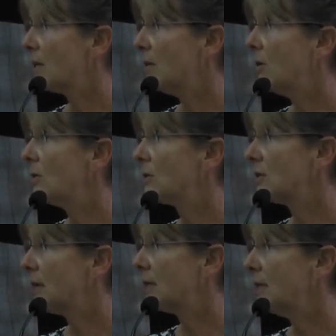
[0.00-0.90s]
her
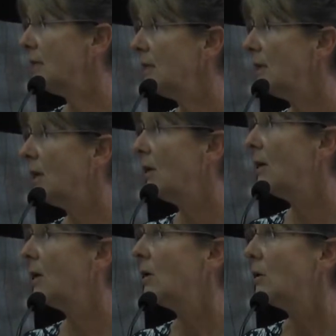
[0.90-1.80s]
study,
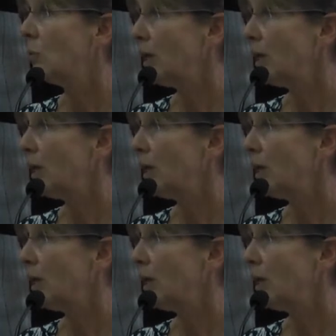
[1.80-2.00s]
when we